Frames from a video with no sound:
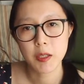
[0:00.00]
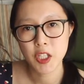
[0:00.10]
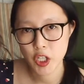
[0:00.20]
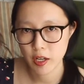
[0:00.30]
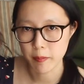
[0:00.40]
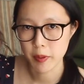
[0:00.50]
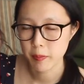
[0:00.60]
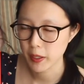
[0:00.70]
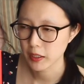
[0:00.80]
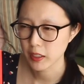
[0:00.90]
Chip
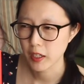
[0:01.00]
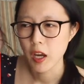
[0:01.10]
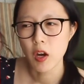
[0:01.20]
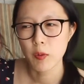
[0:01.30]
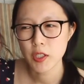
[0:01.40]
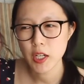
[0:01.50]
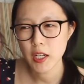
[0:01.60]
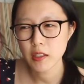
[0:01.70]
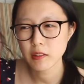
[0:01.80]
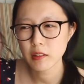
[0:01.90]
Bingley, which I
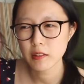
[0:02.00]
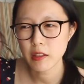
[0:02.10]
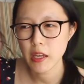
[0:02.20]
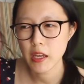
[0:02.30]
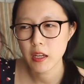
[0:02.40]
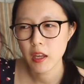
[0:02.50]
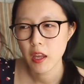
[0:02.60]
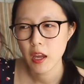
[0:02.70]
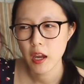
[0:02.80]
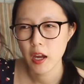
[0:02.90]
guess is like
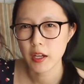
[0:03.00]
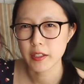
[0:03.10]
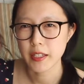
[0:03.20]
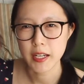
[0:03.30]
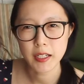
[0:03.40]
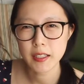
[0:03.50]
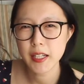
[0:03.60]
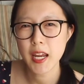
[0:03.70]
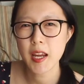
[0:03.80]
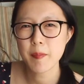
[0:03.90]
a
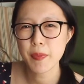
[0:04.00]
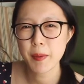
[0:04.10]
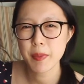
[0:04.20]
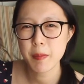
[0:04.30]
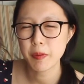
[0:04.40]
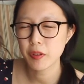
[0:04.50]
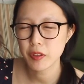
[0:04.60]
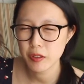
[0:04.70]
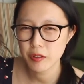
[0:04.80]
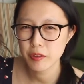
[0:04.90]
nickname that people
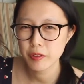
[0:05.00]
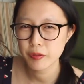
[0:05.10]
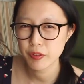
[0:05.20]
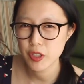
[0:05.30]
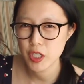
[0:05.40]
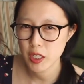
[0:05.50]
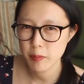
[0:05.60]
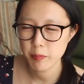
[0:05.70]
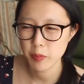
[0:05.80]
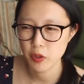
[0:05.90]
use for
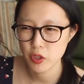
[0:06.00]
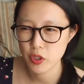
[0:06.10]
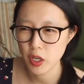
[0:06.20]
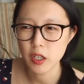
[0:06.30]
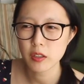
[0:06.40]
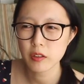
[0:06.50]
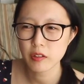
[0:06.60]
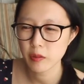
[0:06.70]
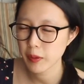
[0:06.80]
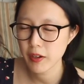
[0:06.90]
Chip or
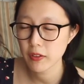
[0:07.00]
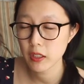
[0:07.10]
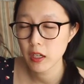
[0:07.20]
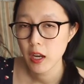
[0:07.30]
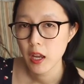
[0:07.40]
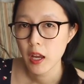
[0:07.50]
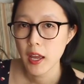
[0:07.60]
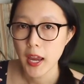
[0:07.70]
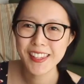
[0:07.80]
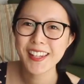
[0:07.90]
Charles or whatever.
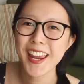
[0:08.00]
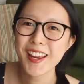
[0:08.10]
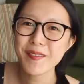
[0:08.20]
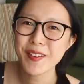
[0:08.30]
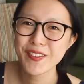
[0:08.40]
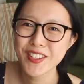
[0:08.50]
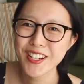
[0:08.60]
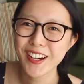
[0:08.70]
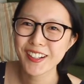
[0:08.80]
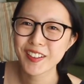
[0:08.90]
And the name of
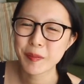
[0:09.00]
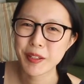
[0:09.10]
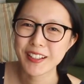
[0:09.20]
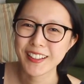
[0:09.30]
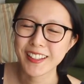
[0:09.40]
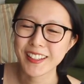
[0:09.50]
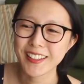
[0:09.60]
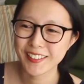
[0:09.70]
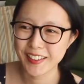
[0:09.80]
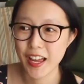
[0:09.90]
Charles Bingley
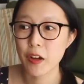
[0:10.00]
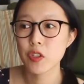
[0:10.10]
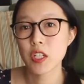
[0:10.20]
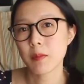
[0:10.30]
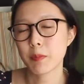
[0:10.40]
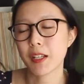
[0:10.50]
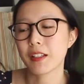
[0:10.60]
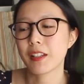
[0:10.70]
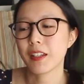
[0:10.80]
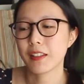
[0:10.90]
is now Chip
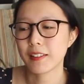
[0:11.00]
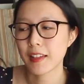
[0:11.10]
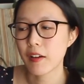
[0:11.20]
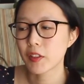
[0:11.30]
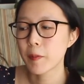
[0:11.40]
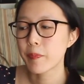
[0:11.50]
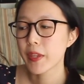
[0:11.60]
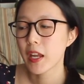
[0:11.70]
Bingley in this novel.